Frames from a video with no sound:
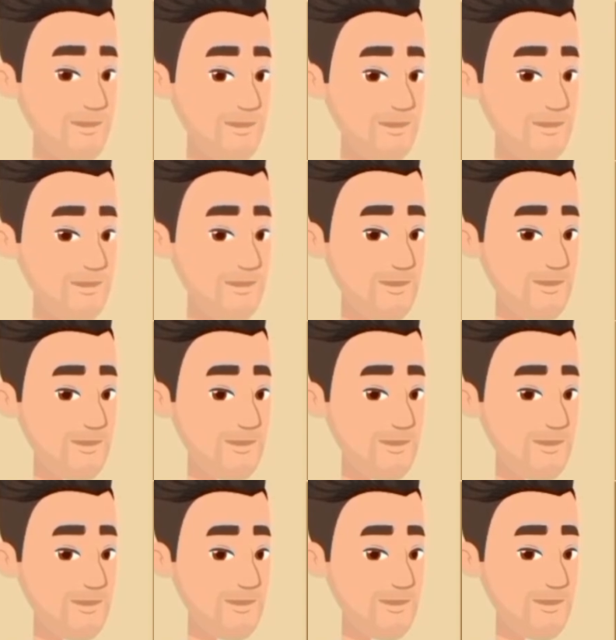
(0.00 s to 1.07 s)
So make sure
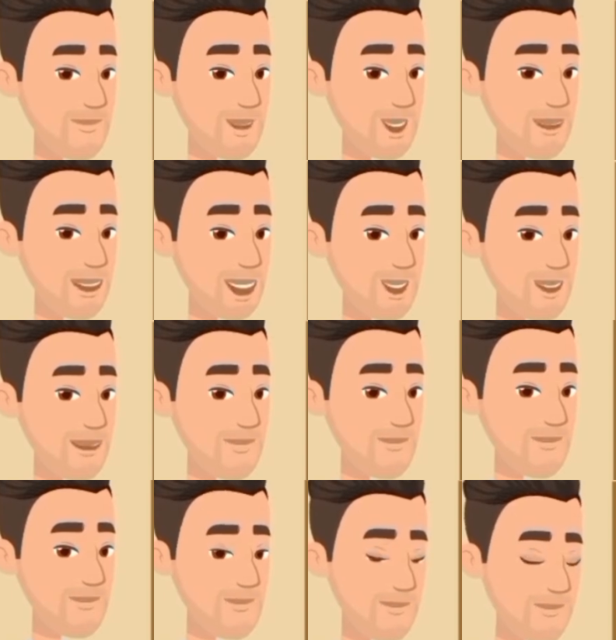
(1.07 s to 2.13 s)
you watch until the
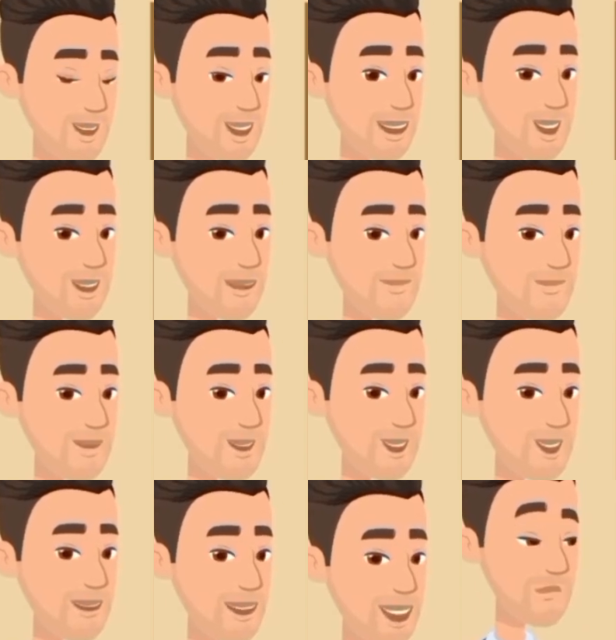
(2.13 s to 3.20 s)
end to really master
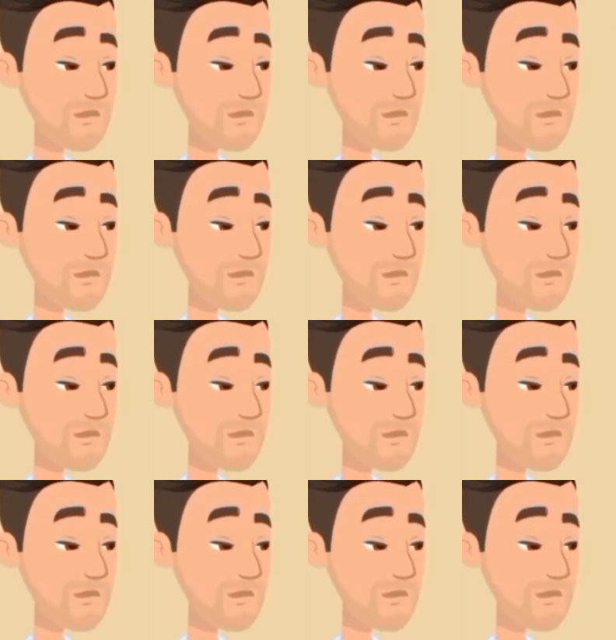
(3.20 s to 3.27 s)
it.